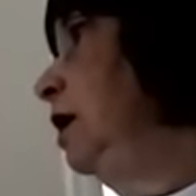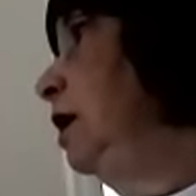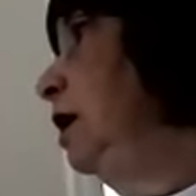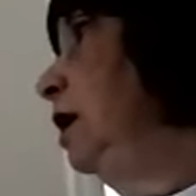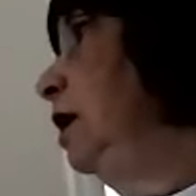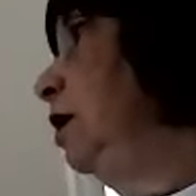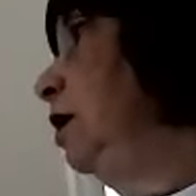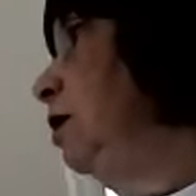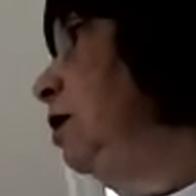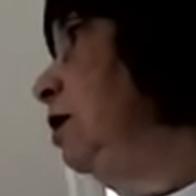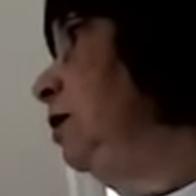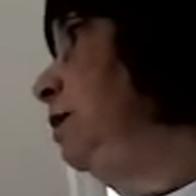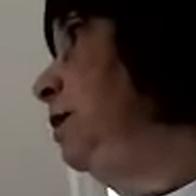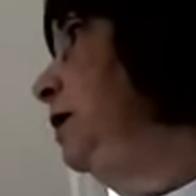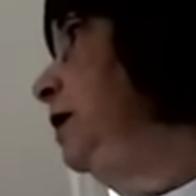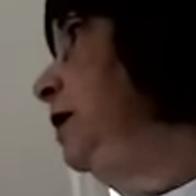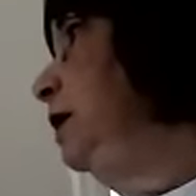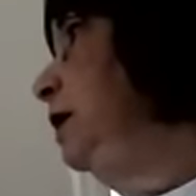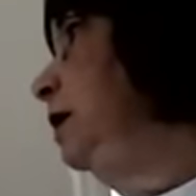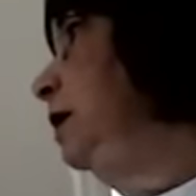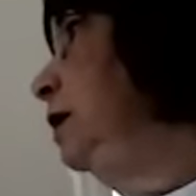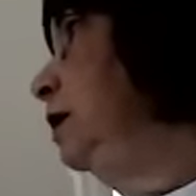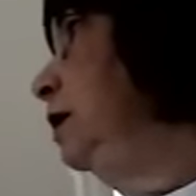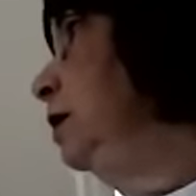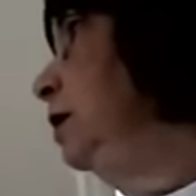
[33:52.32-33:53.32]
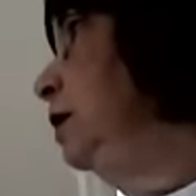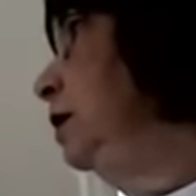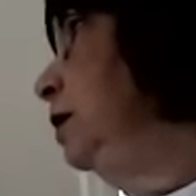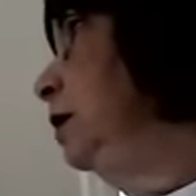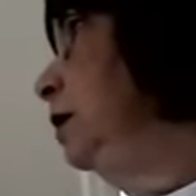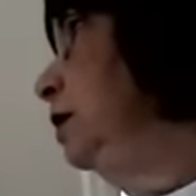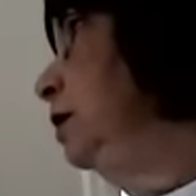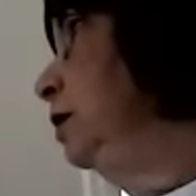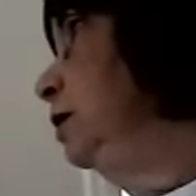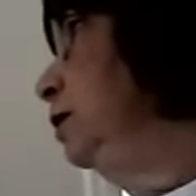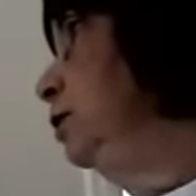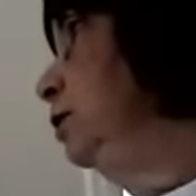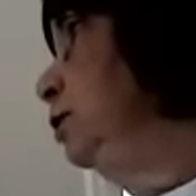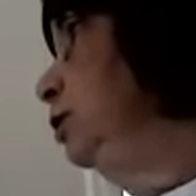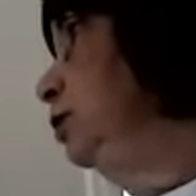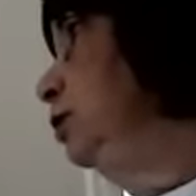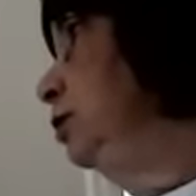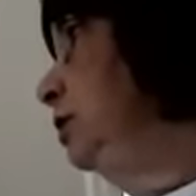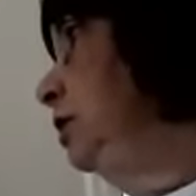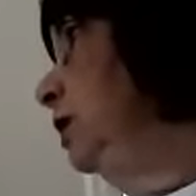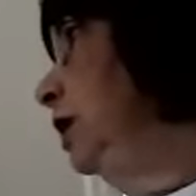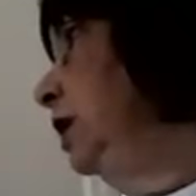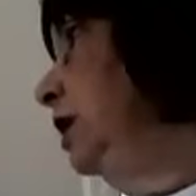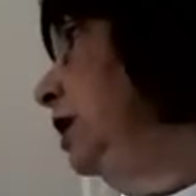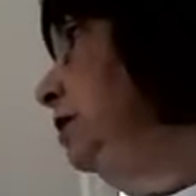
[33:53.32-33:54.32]
It could be 2
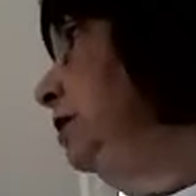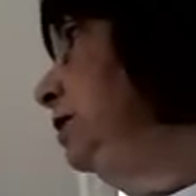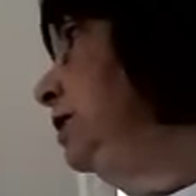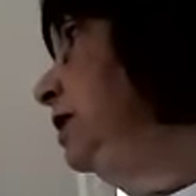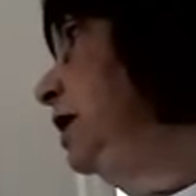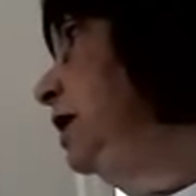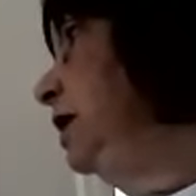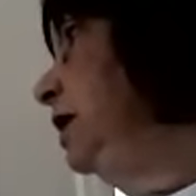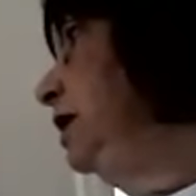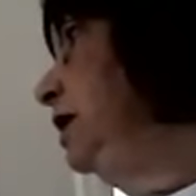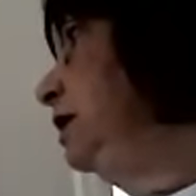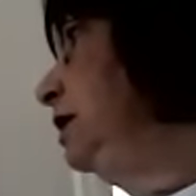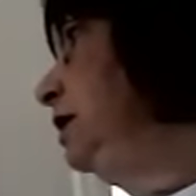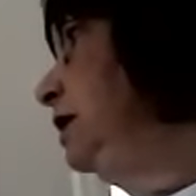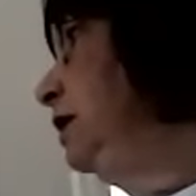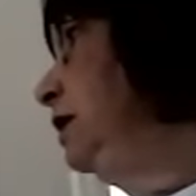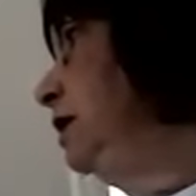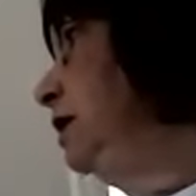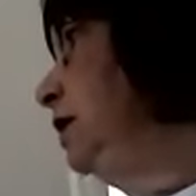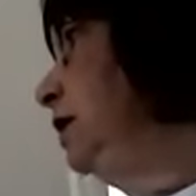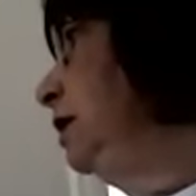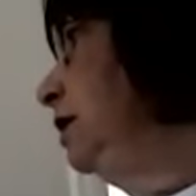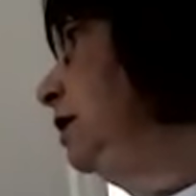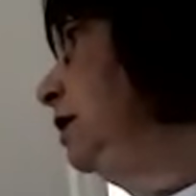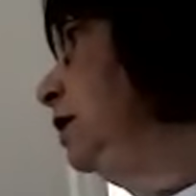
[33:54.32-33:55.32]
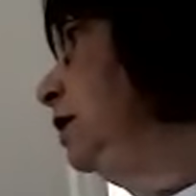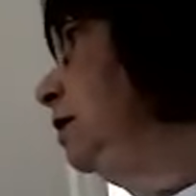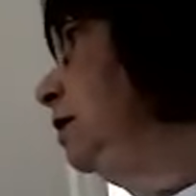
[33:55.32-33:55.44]
times 18.